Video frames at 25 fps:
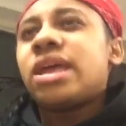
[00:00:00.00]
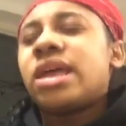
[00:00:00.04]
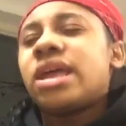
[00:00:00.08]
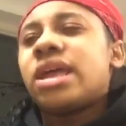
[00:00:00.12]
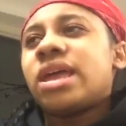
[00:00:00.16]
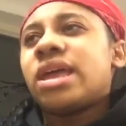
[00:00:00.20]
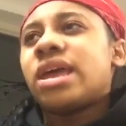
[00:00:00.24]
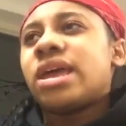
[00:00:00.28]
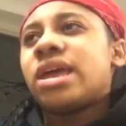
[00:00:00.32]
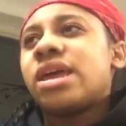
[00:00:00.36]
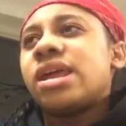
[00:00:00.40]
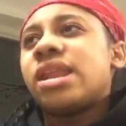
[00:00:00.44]

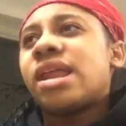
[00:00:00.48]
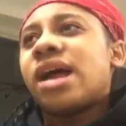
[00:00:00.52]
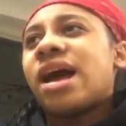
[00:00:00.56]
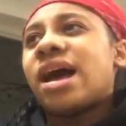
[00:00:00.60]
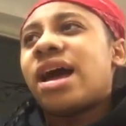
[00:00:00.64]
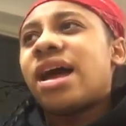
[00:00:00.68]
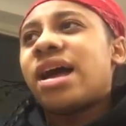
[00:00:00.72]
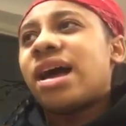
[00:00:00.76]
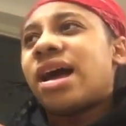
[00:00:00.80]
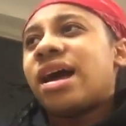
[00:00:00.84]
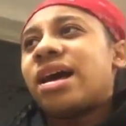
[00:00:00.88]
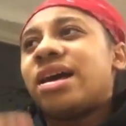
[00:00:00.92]
And
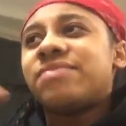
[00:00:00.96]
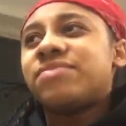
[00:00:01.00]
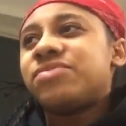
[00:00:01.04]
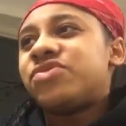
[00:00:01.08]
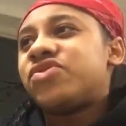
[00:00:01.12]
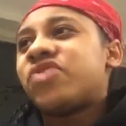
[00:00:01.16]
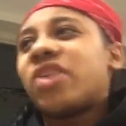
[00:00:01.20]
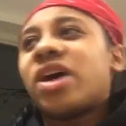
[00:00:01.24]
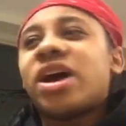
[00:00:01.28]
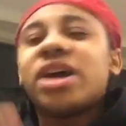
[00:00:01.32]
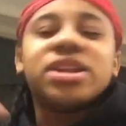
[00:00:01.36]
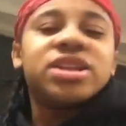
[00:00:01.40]
I'm
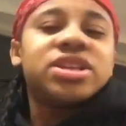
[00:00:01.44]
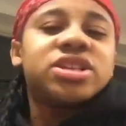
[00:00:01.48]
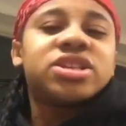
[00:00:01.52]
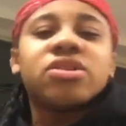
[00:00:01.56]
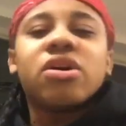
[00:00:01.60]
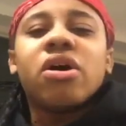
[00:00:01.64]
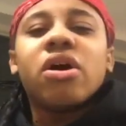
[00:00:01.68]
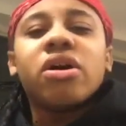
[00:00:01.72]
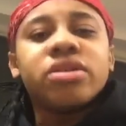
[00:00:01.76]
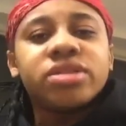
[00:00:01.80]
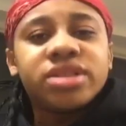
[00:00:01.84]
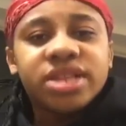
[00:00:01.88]
trying to
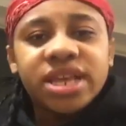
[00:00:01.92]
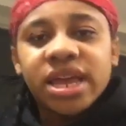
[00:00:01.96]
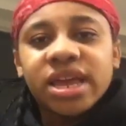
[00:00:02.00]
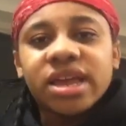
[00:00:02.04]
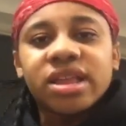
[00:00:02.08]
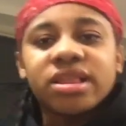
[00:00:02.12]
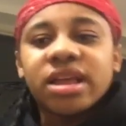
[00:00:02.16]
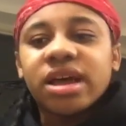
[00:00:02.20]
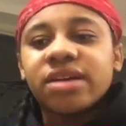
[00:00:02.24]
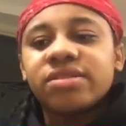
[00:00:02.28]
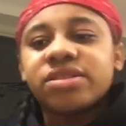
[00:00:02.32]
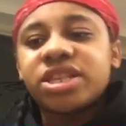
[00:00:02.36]
start
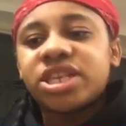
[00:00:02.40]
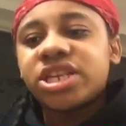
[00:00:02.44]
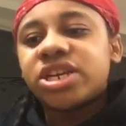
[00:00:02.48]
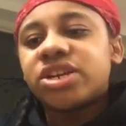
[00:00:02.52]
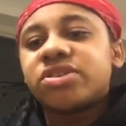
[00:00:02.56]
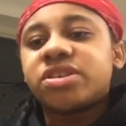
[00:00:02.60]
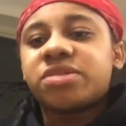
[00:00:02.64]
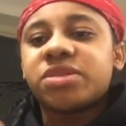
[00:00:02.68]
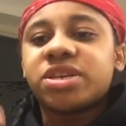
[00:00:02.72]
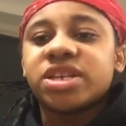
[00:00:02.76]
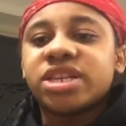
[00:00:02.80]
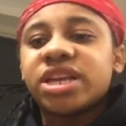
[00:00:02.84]
taking life
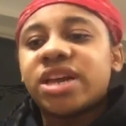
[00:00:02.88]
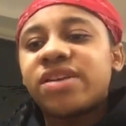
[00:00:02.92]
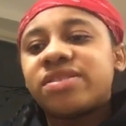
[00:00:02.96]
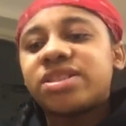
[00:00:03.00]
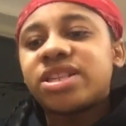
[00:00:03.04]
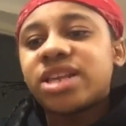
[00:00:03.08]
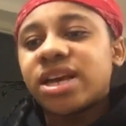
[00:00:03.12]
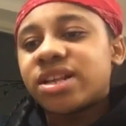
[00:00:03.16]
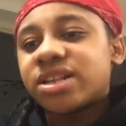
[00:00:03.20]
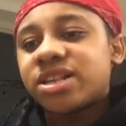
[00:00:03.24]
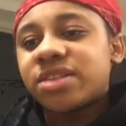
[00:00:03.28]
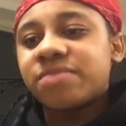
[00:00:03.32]
serious, because every
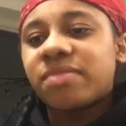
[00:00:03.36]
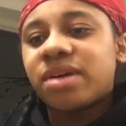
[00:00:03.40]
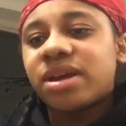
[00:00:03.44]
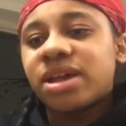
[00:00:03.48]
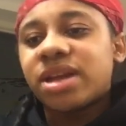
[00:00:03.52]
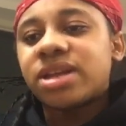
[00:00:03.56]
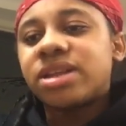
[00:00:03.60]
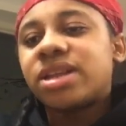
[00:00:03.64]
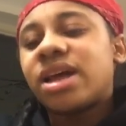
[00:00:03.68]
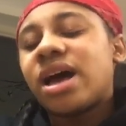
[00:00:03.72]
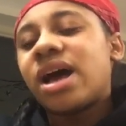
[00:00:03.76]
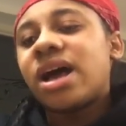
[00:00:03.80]
time somebody
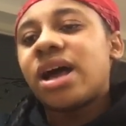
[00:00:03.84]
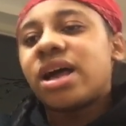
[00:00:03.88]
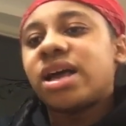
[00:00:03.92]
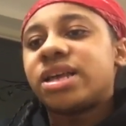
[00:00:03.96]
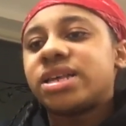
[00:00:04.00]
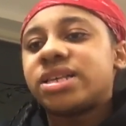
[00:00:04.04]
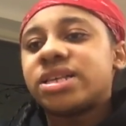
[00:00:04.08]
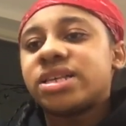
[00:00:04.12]
dies,